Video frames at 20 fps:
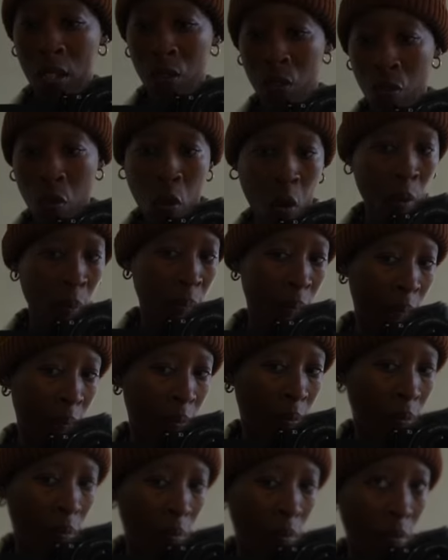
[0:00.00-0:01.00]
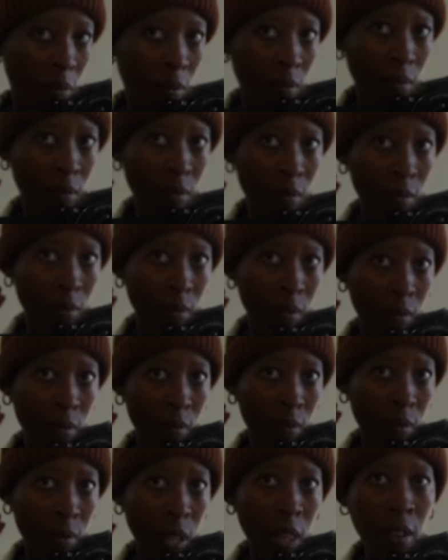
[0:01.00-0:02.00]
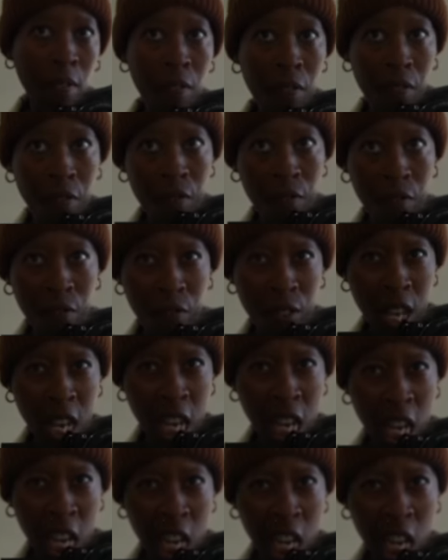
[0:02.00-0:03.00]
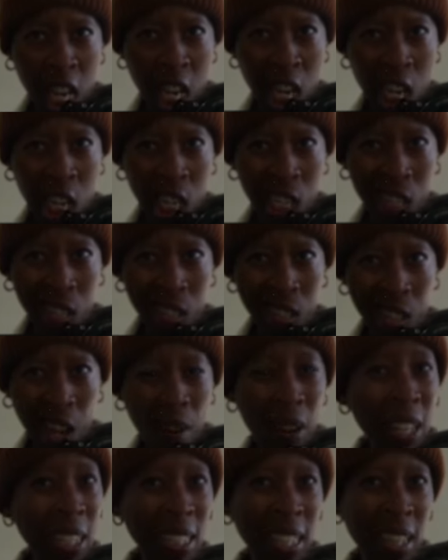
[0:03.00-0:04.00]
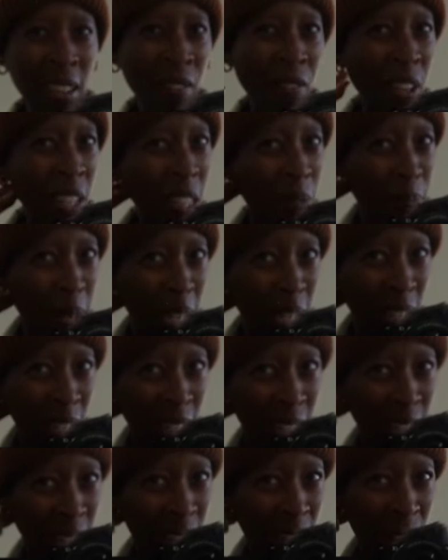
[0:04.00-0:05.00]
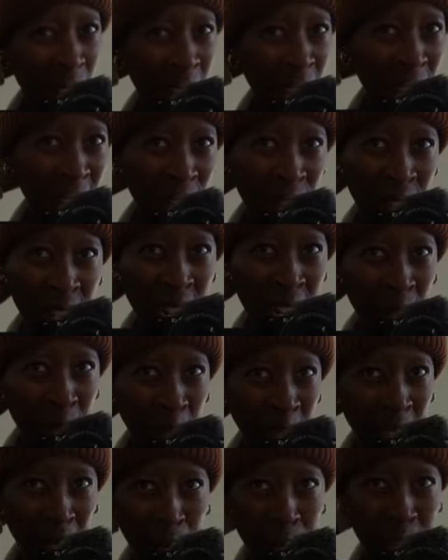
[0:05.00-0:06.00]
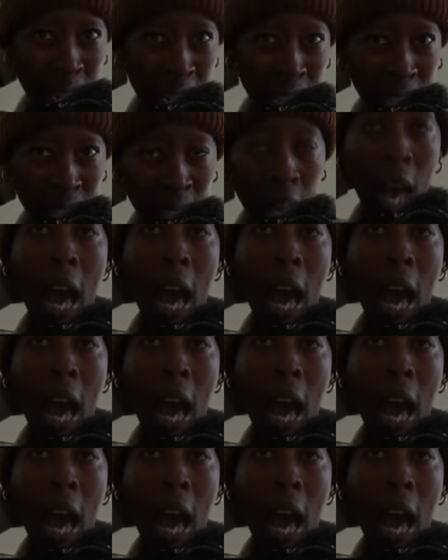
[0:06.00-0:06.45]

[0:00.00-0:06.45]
is from. The fix. I want to say the fix, but why do I feel like Mr. Price?